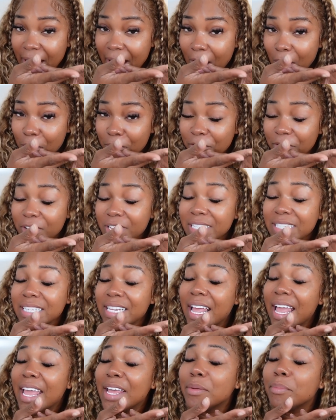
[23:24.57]
outfits
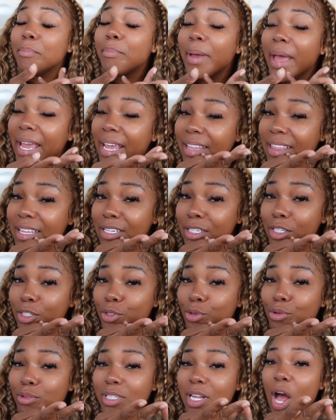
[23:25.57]
and bathing
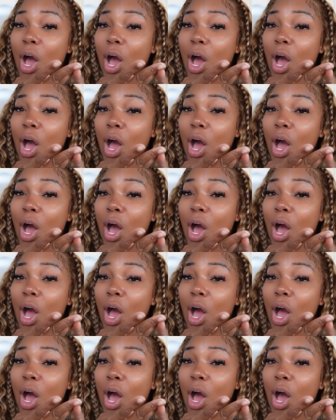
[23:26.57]
suits.